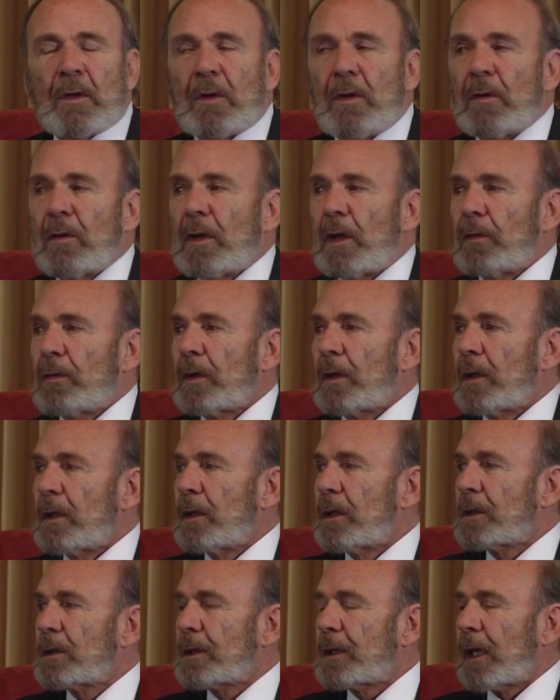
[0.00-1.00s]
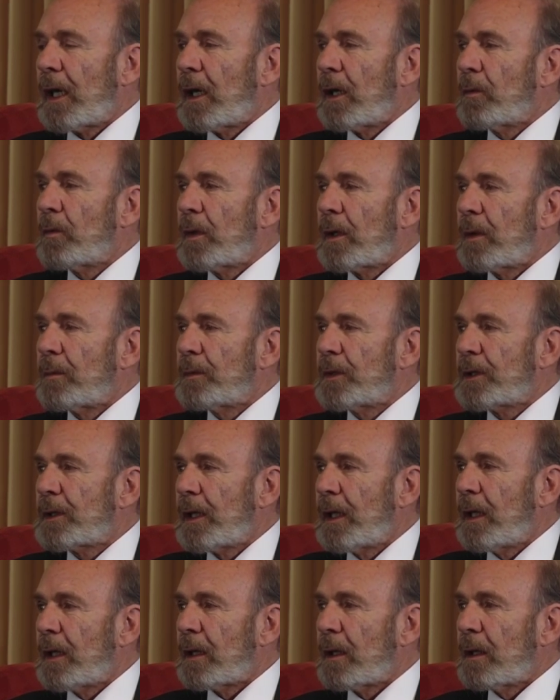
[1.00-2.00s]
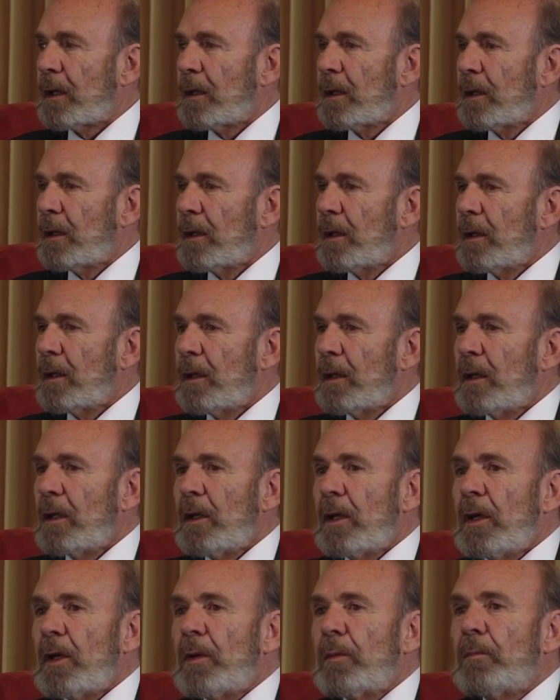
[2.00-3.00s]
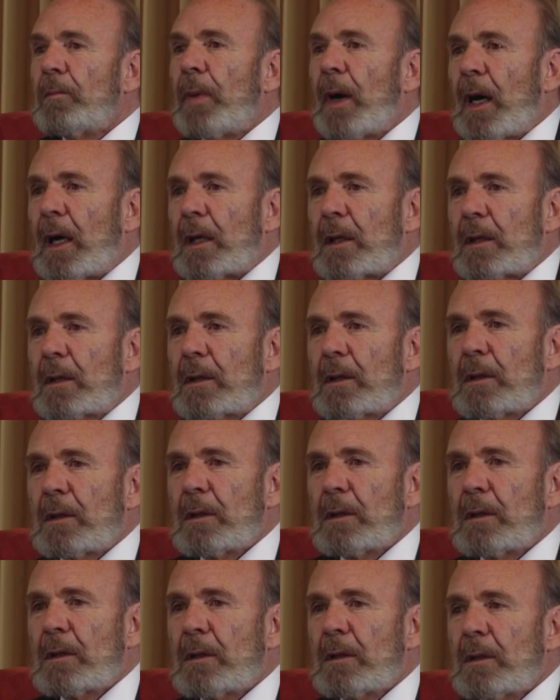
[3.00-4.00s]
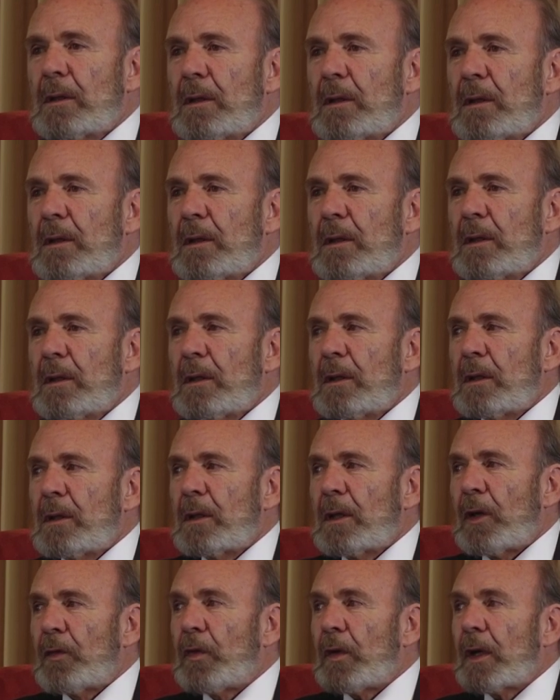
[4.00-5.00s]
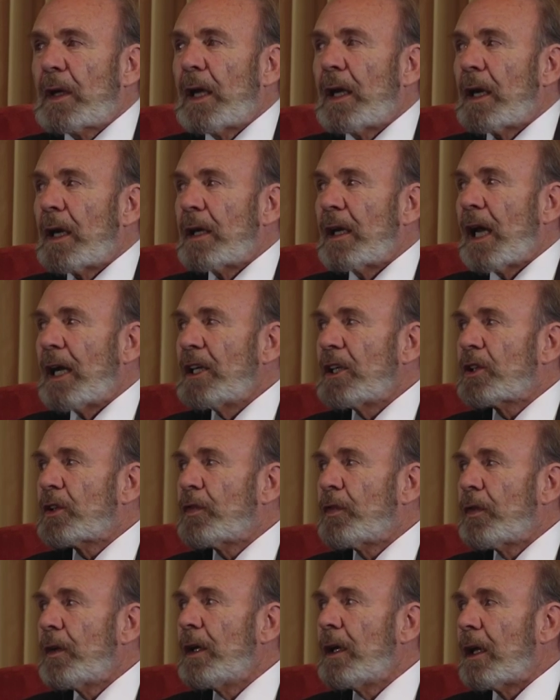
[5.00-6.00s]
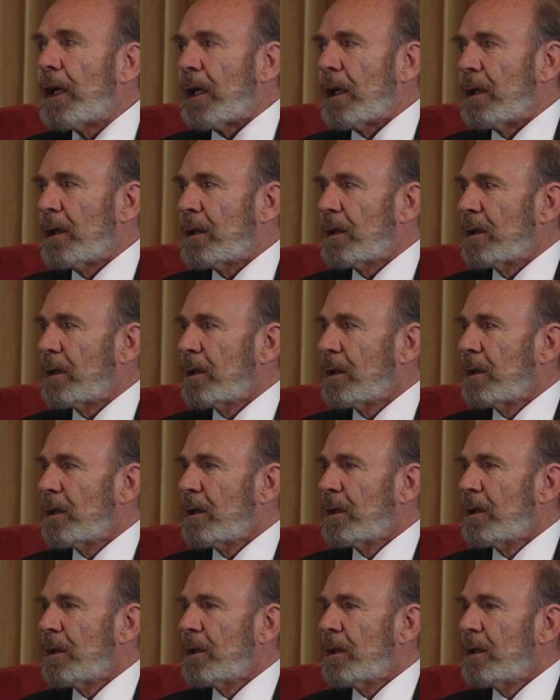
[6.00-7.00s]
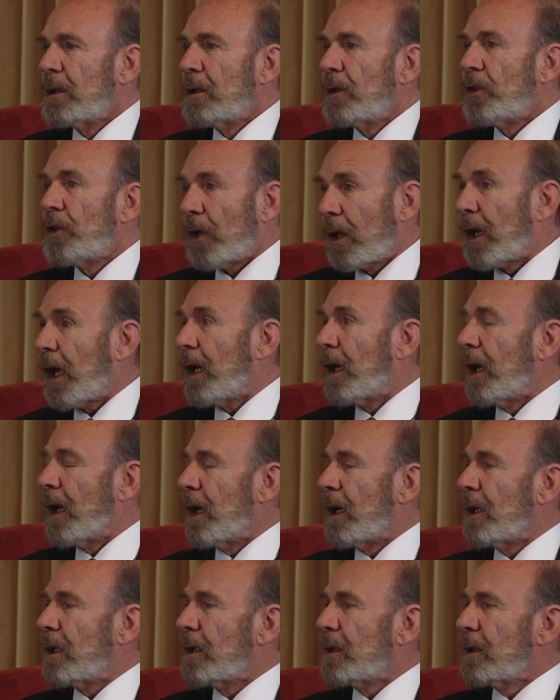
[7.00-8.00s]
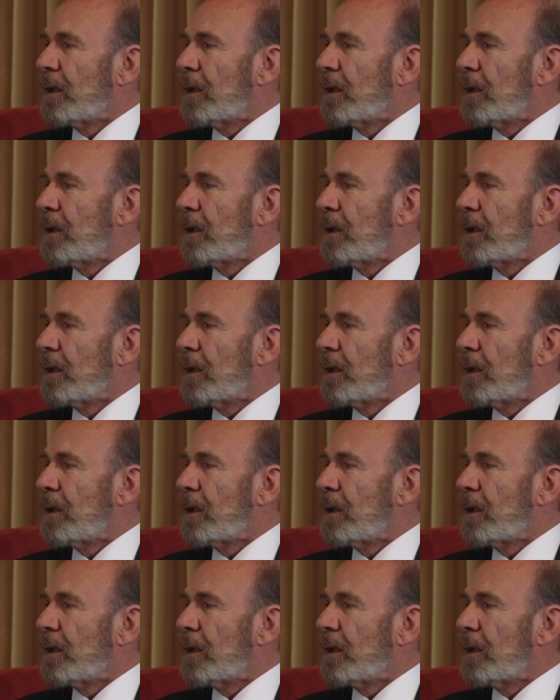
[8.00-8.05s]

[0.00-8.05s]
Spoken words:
You'll never understand what I'm saying. But if you get a nice feeling, you're getting it.